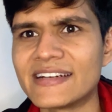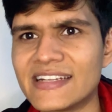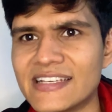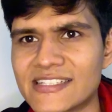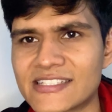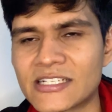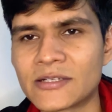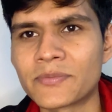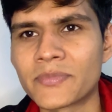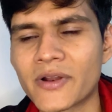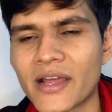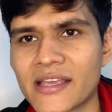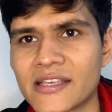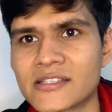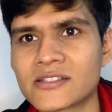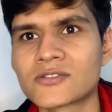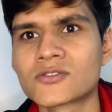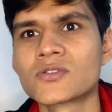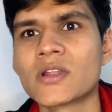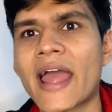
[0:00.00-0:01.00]
decent
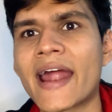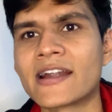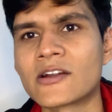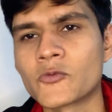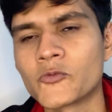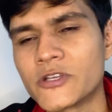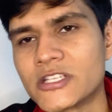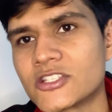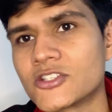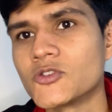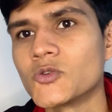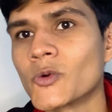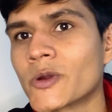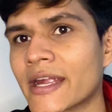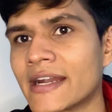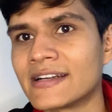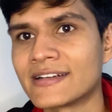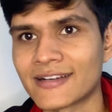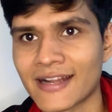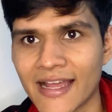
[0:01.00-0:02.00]
price at which you
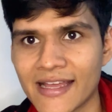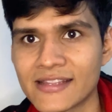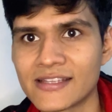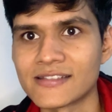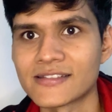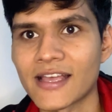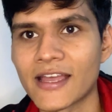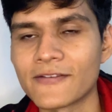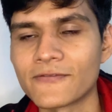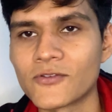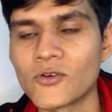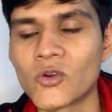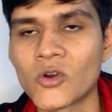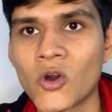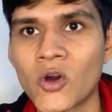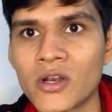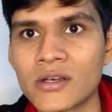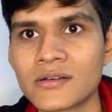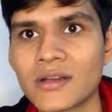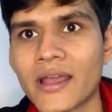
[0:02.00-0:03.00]
can try this iPhone
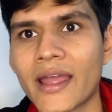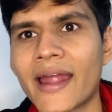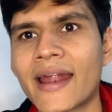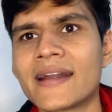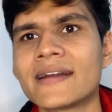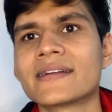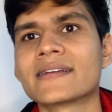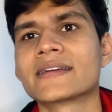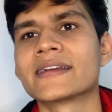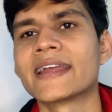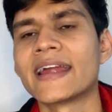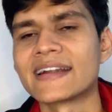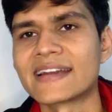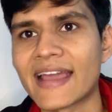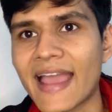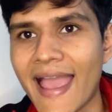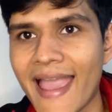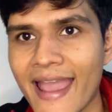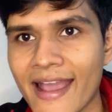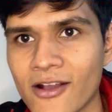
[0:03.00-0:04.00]
on and get a
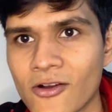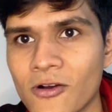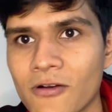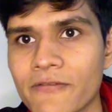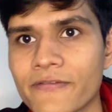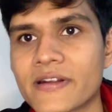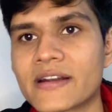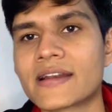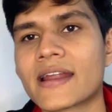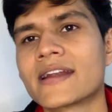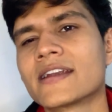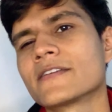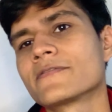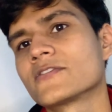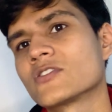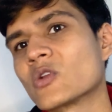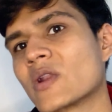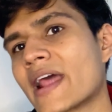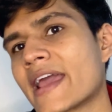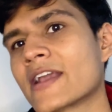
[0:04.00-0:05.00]
hang of it. And if
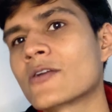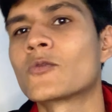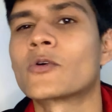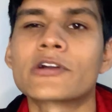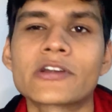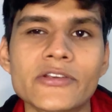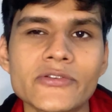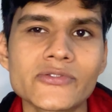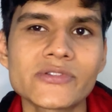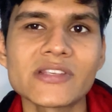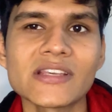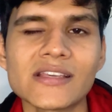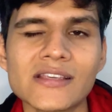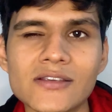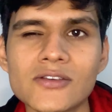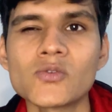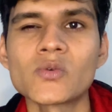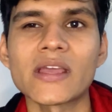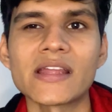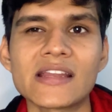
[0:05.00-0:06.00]
you like what you see,
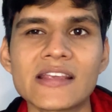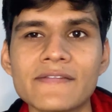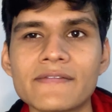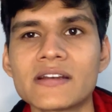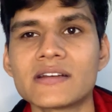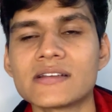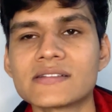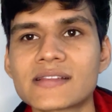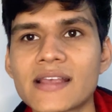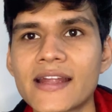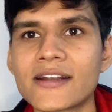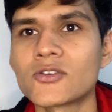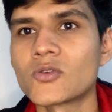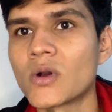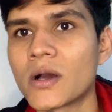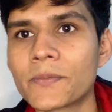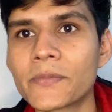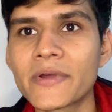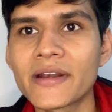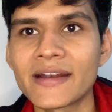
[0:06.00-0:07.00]
you can even decide to
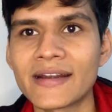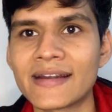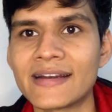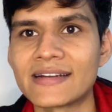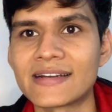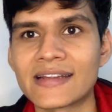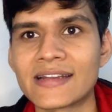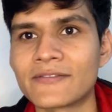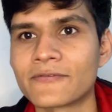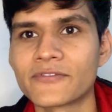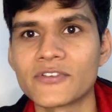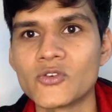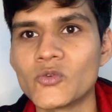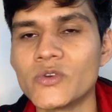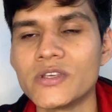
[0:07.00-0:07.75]
upgrade it in few